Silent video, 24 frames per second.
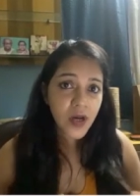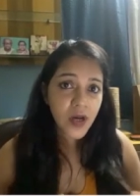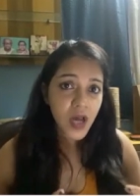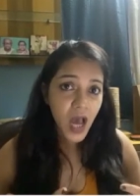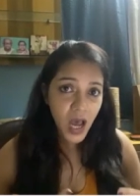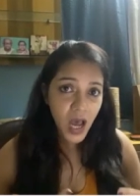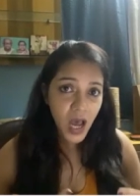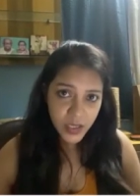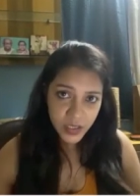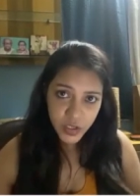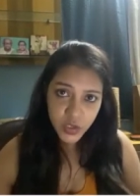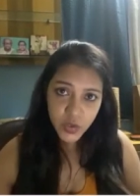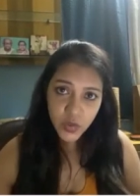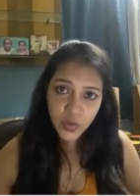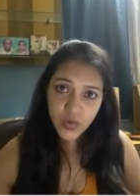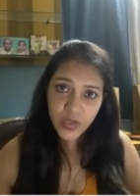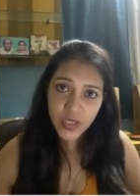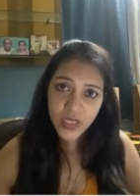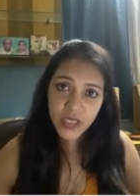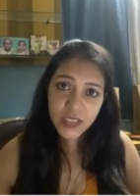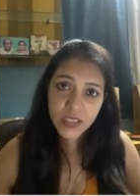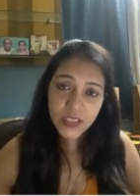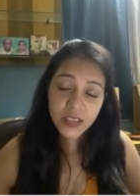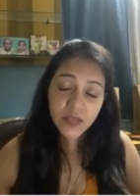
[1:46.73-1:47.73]
our
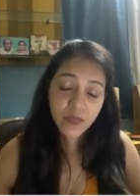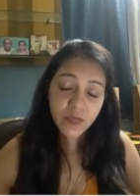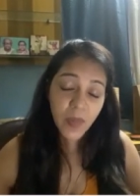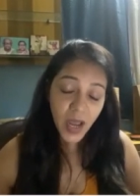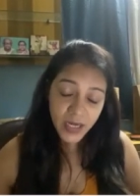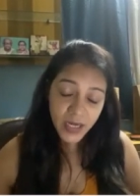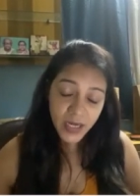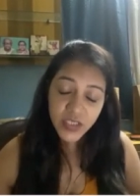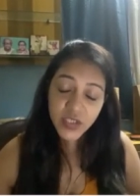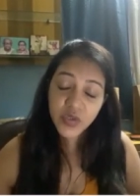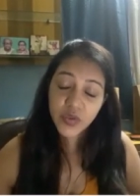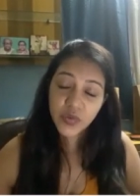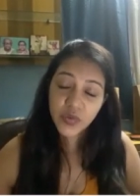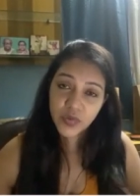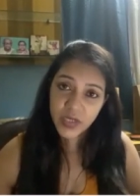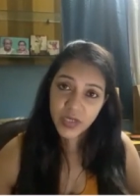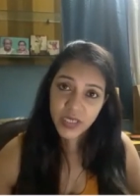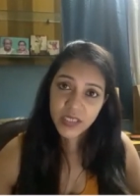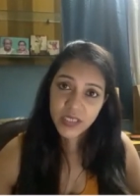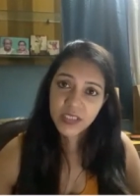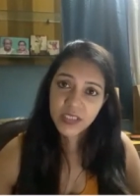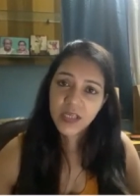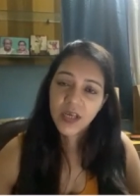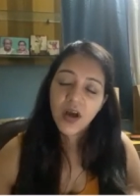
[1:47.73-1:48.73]
stories, my
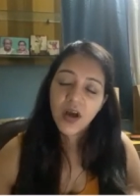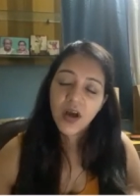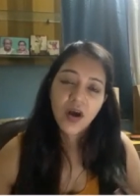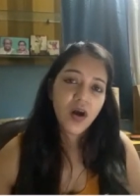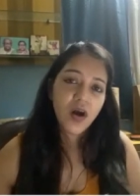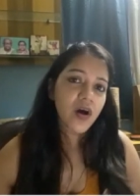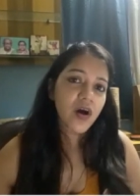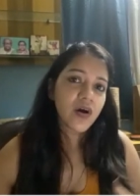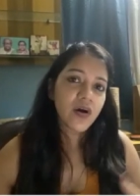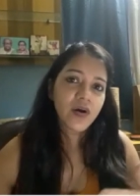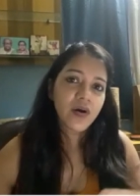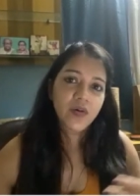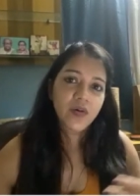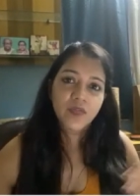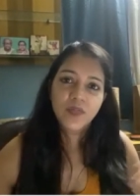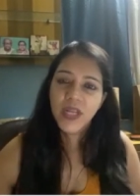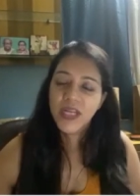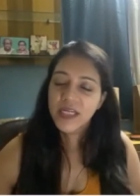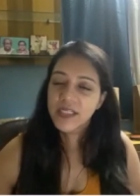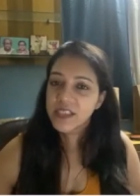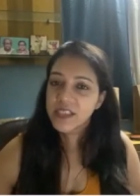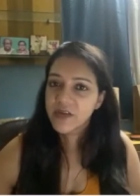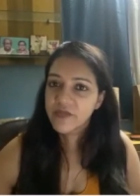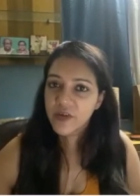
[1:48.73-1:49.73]
stories, uh,
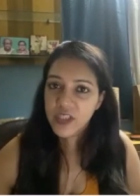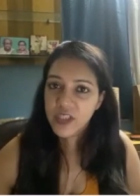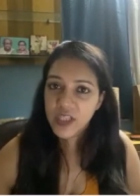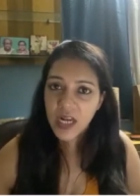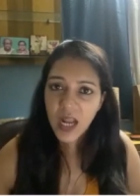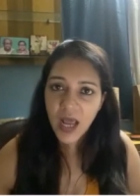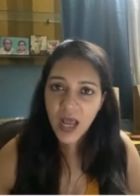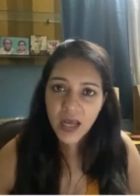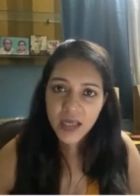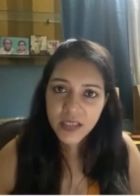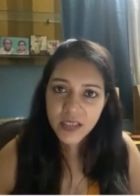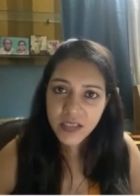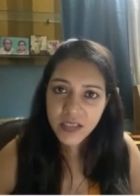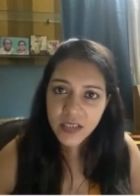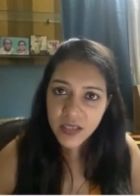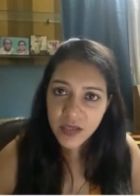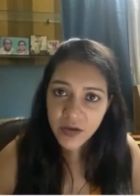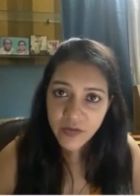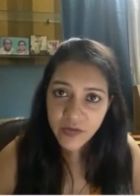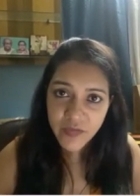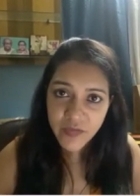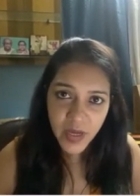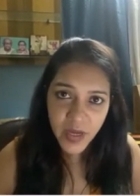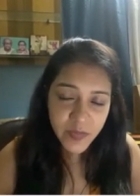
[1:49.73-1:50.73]
let's say for the last
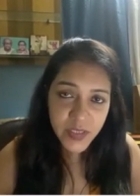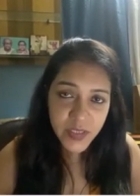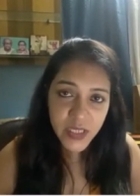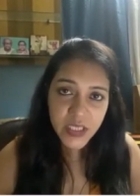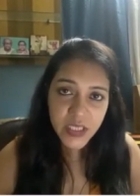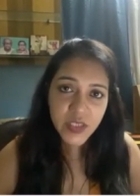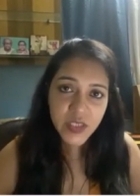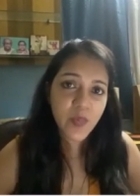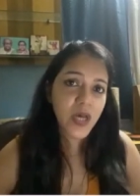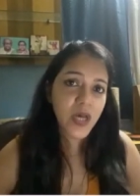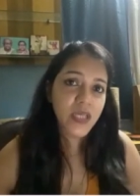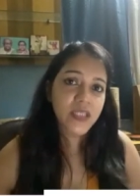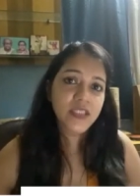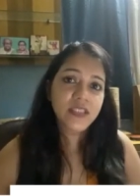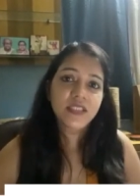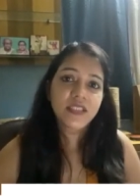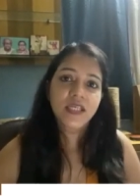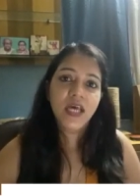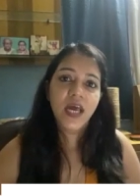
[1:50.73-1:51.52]
uh, five, six months.